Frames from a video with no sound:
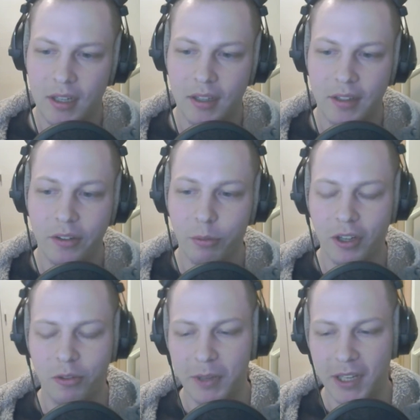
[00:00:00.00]
This
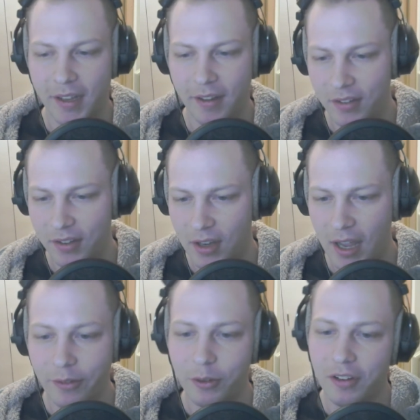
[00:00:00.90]
works because,
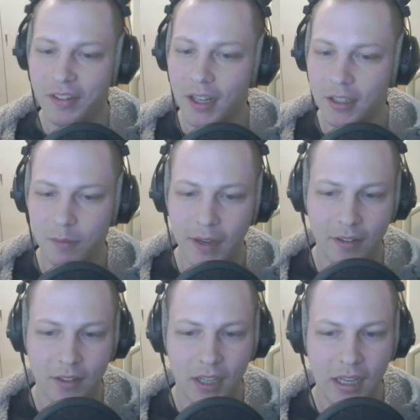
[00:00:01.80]
as we just talked about,